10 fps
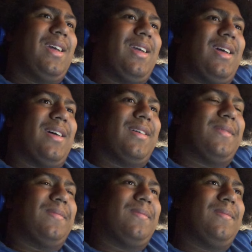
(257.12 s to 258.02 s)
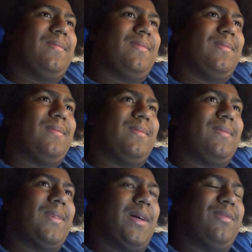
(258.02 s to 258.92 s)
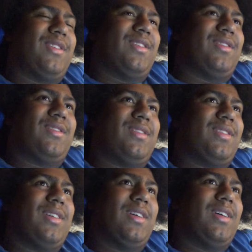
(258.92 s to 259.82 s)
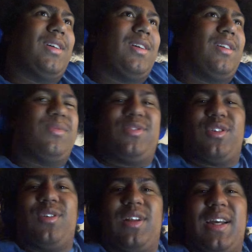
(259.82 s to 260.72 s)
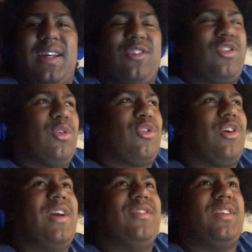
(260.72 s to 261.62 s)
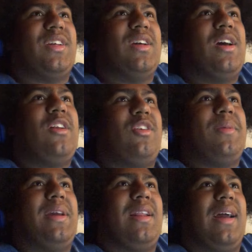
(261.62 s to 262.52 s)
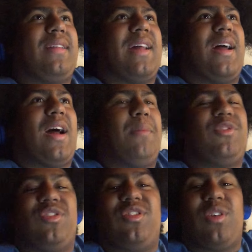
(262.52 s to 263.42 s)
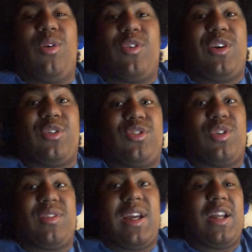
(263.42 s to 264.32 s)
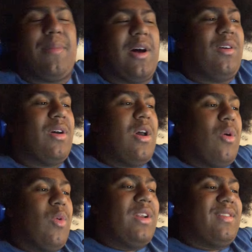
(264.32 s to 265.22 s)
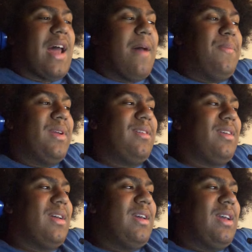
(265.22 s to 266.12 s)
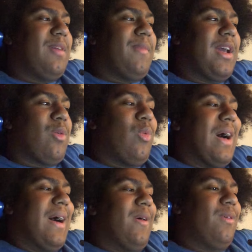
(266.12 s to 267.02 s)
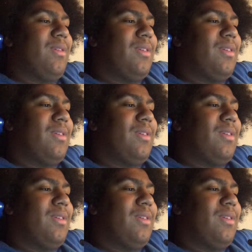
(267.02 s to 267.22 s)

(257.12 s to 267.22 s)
yeah. I'm just, I'm so like, it's so crazy to me like that. I'm just over here still thinking about what has happened and like, wow.